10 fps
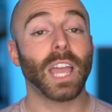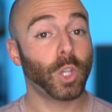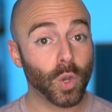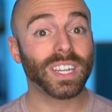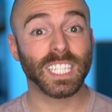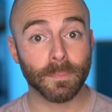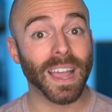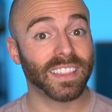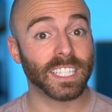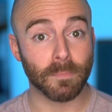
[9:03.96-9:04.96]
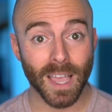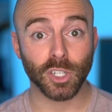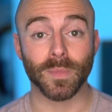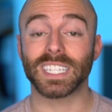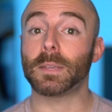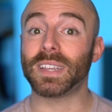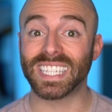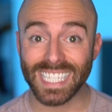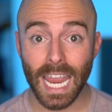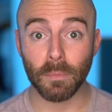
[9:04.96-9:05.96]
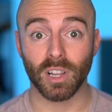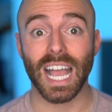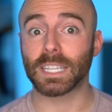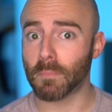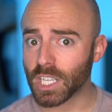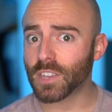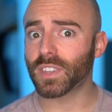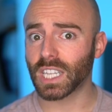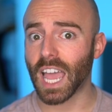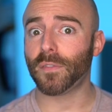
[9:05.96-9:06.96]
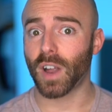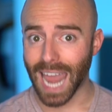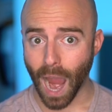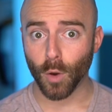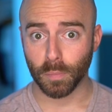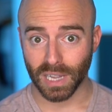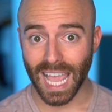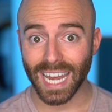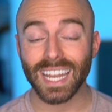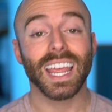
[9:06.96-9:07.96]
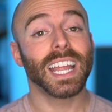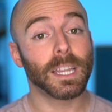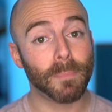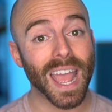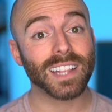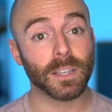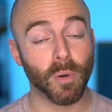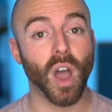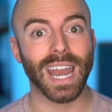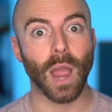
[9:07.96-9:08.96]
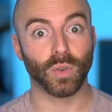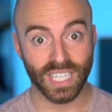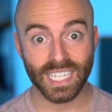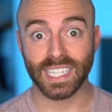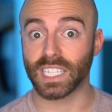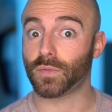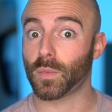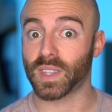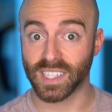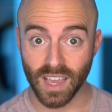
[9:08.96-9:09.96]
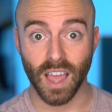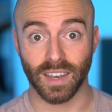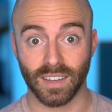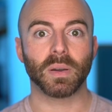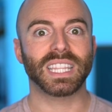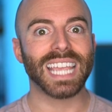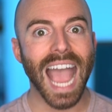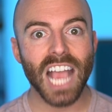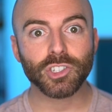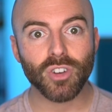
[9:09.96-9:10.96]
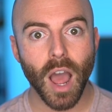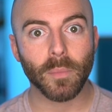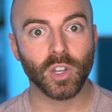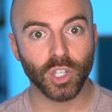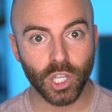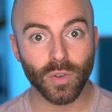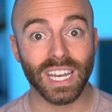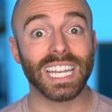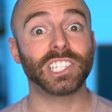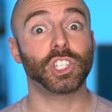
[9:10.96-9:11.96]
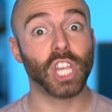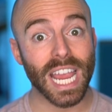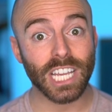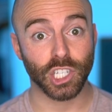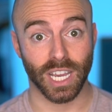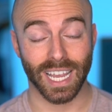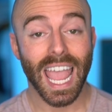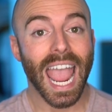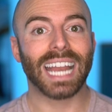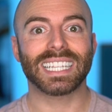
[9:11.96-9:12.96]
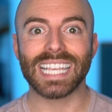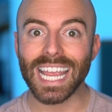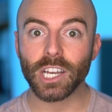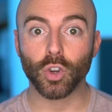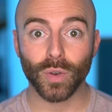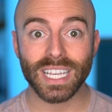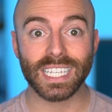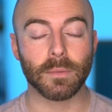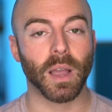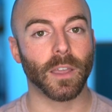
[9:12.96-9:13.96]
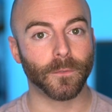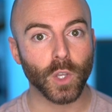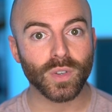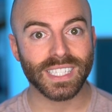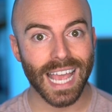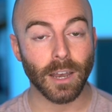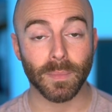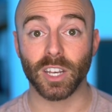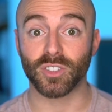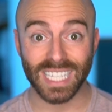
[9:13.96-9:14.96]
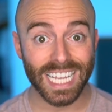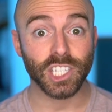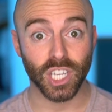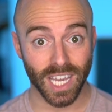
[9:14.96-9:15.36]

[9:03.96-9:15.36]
Now, you'd expect this measurement to be stable, as much of the life on our planet depends upon our distance from the Sun. But the astronomical unit is changing, and it's increasing by a few centimeters each